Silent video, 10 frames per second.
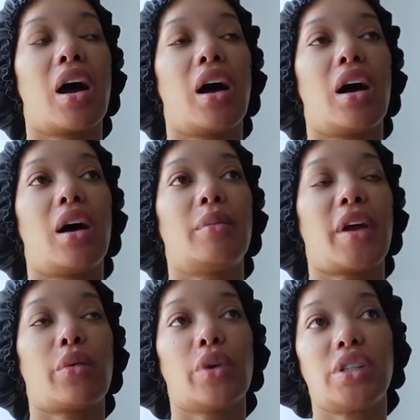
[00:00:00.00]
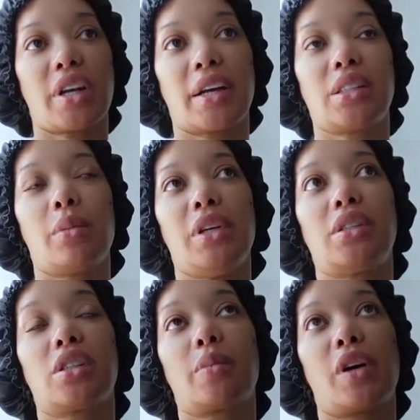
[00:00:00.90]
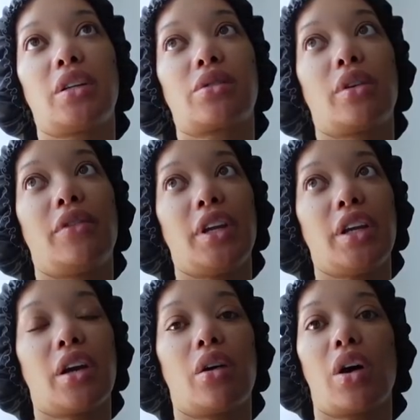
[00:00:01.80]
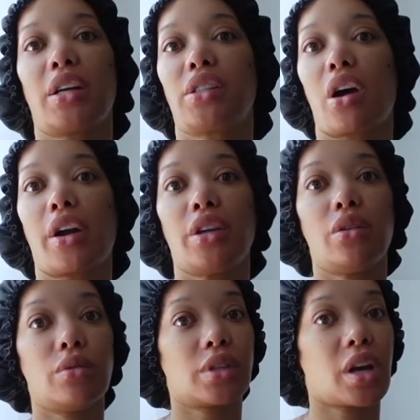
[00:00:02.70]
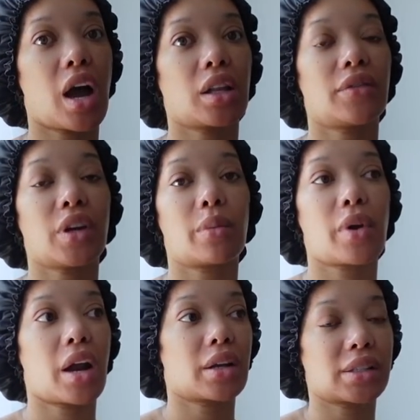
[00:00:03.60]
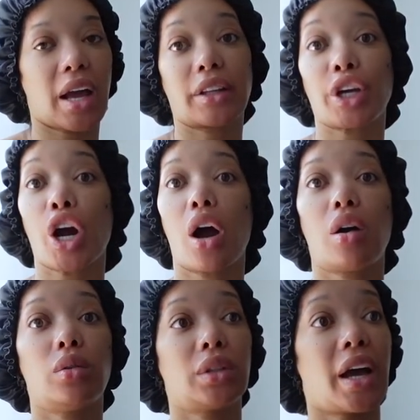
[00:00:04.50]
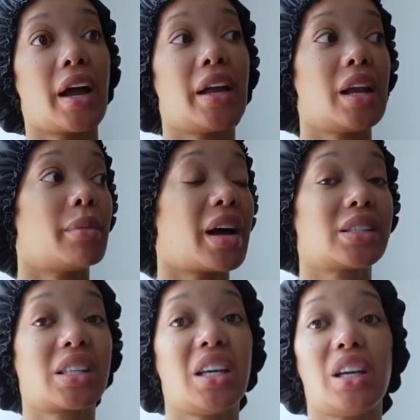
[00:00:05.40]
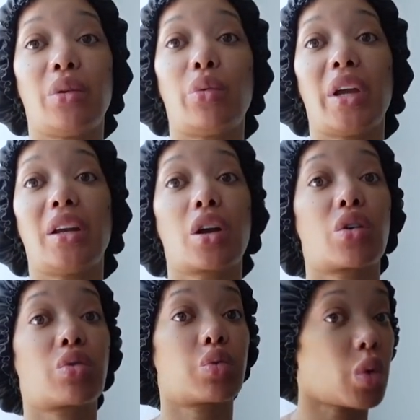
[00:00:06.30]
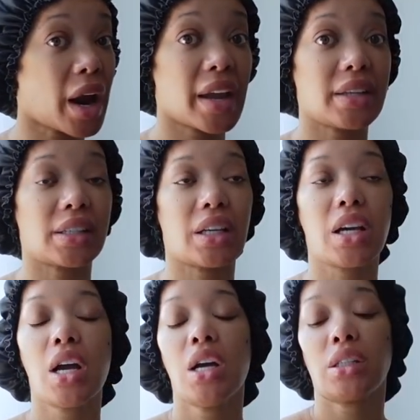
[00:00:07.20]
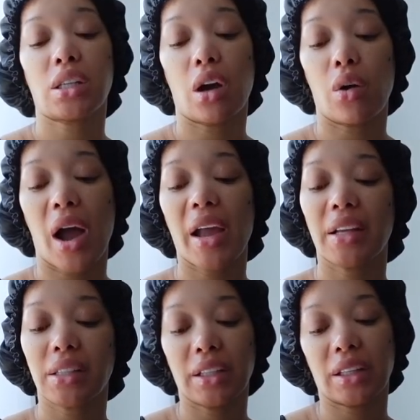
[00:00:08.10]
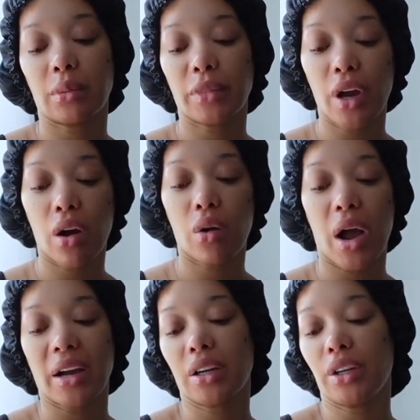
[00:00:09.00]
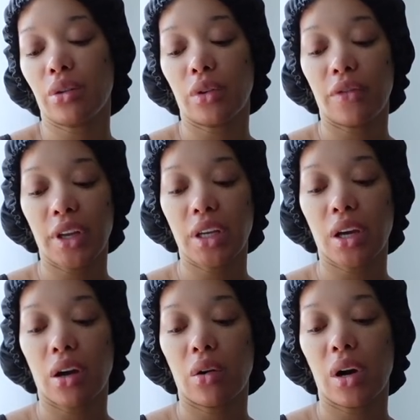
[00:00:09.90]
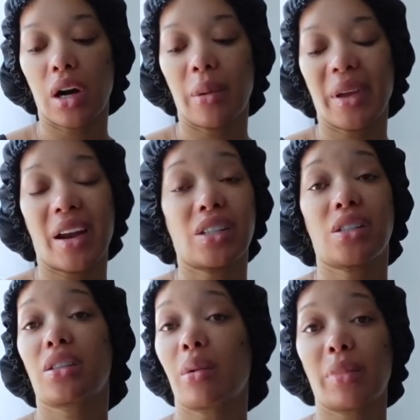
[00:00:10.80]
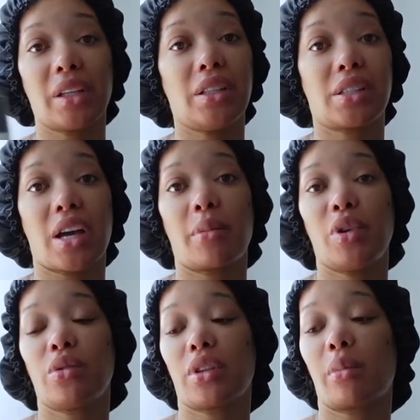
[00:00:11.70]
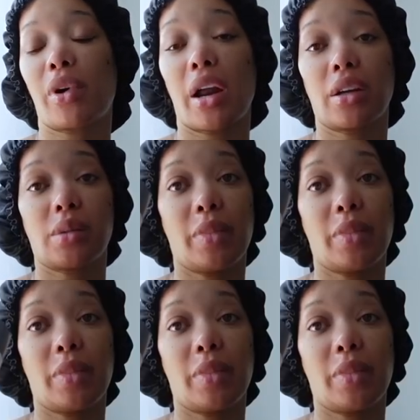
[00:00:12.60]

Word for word: Um, they reached out to me to sponsor a video. I started using all of their products, like their whole line, and my skin went crazy. So I had to let them know I couldn't do the video, um, and I just completely stopped using their products.